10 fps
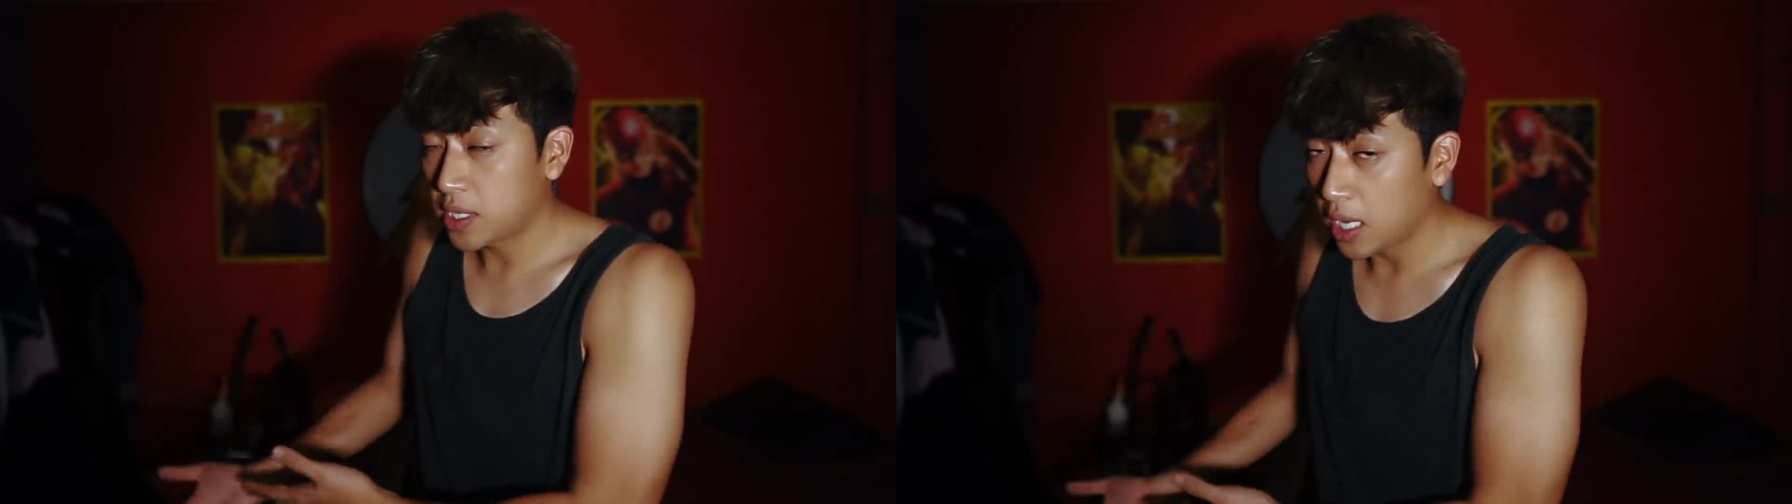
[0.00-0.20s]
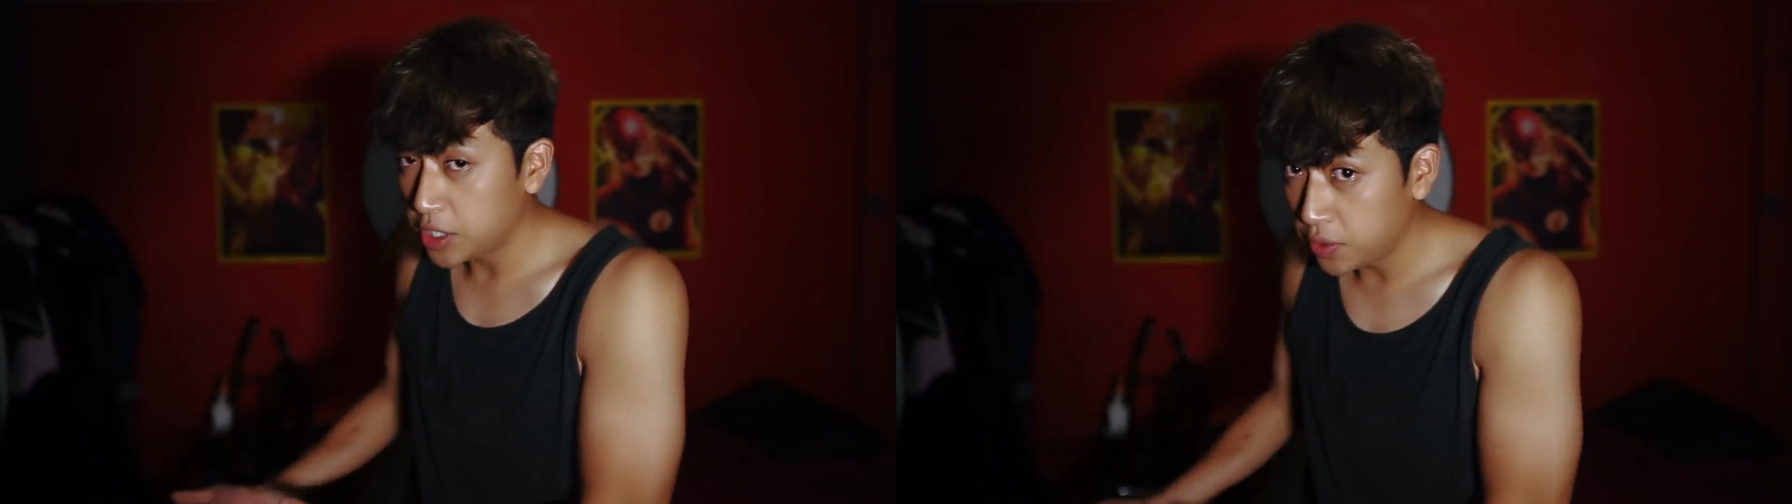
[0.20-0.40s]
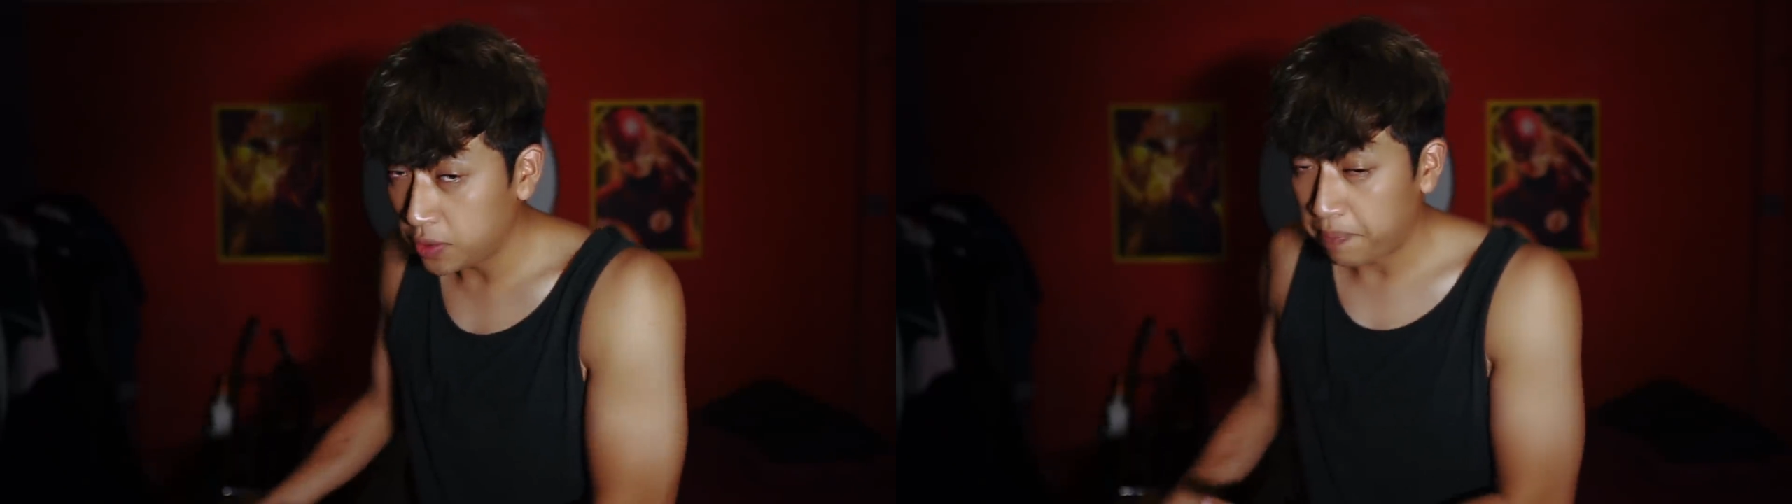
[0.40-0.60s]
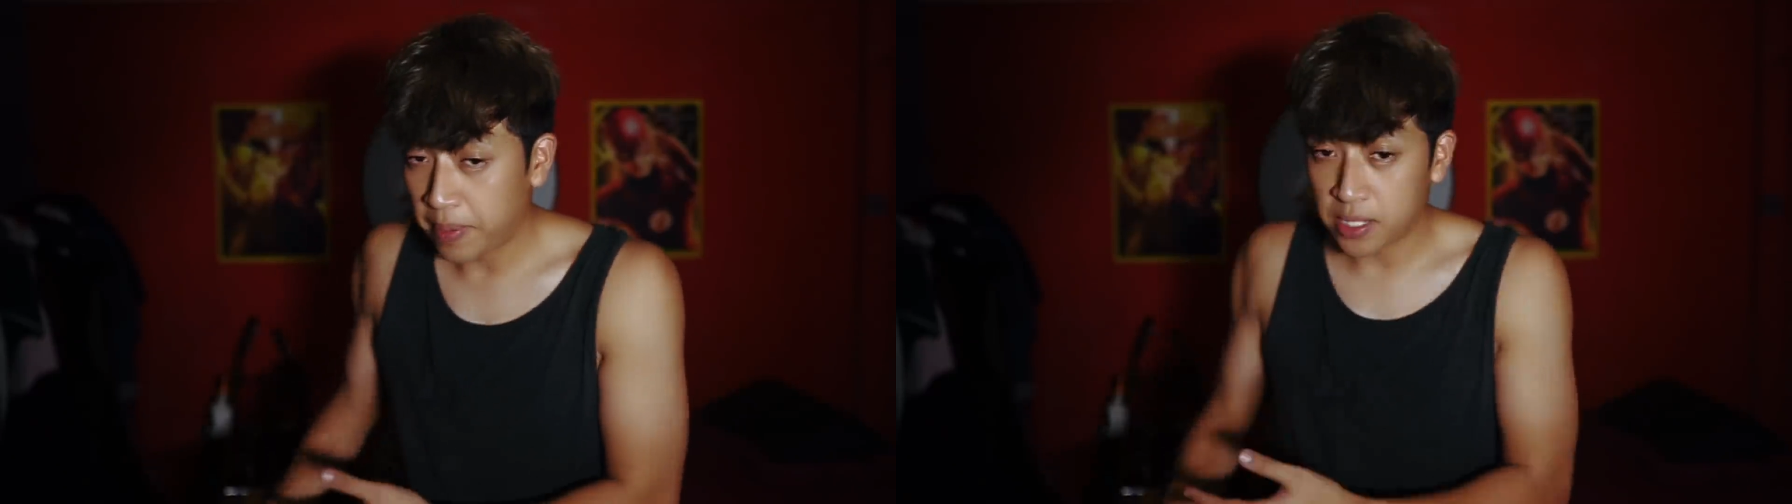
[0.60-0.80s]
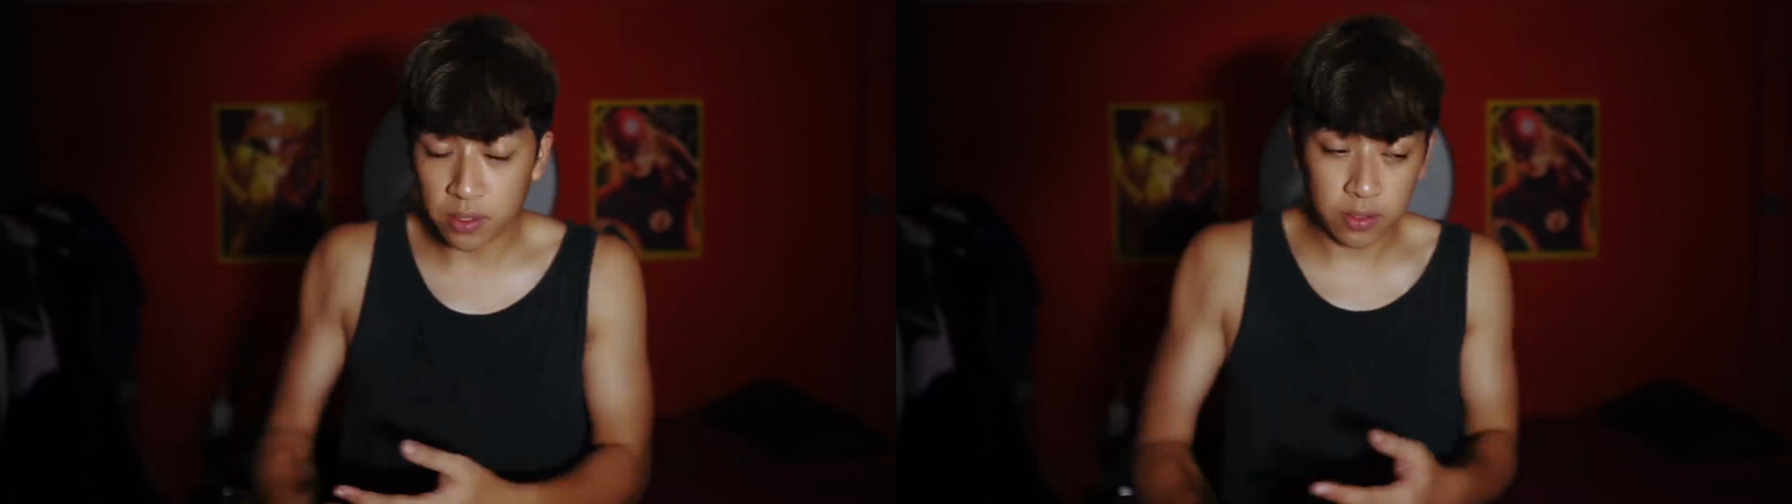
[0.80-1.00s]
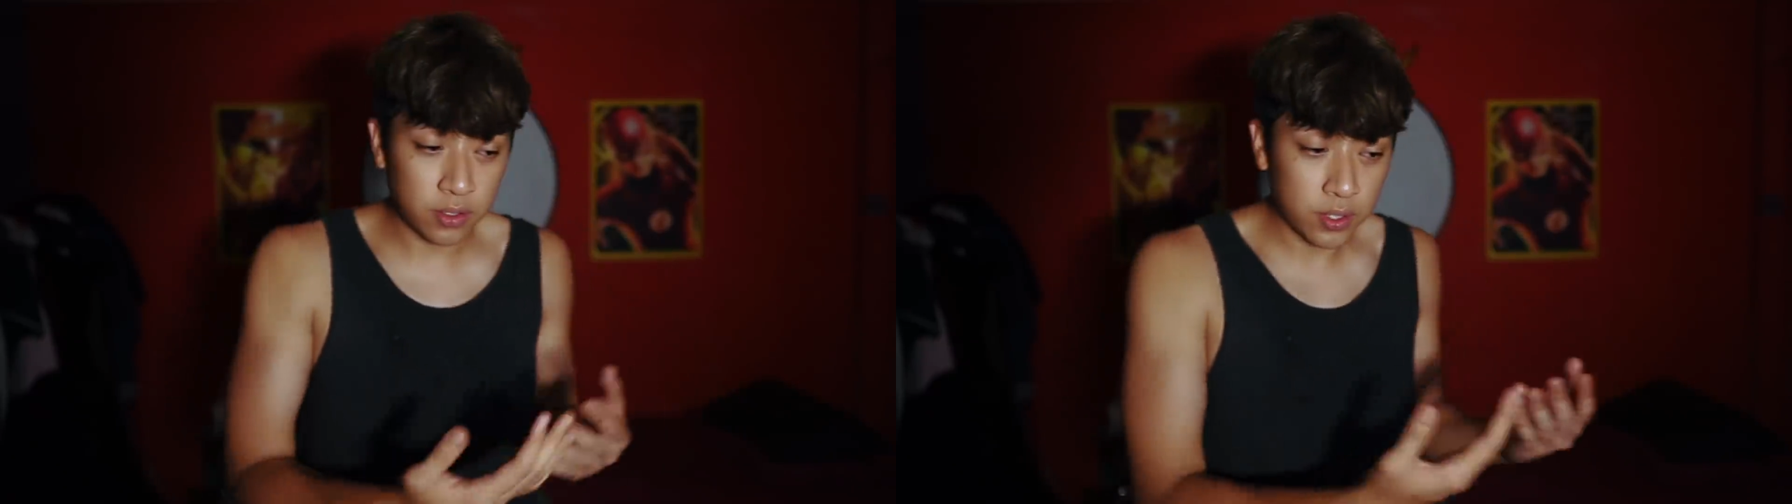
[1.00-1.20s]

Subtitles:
schedule, depends on your